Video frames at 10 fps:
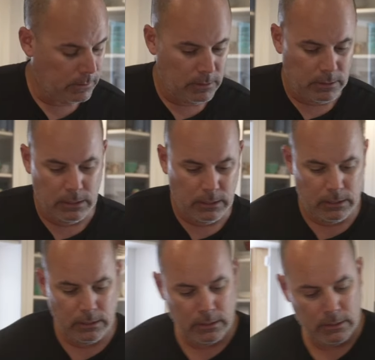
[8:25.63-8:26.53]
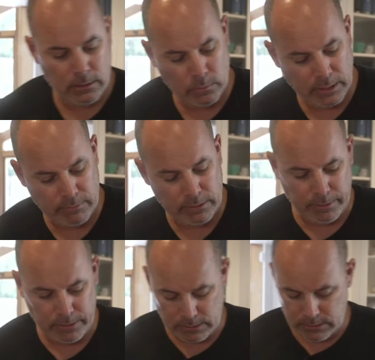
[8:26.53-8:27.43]
And we have a little
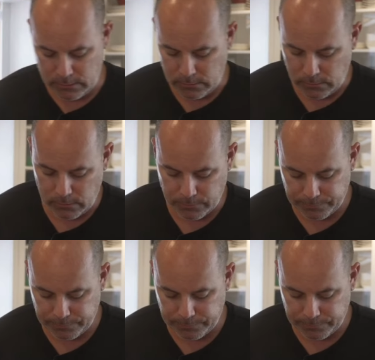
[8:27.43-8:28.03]
bit of dill.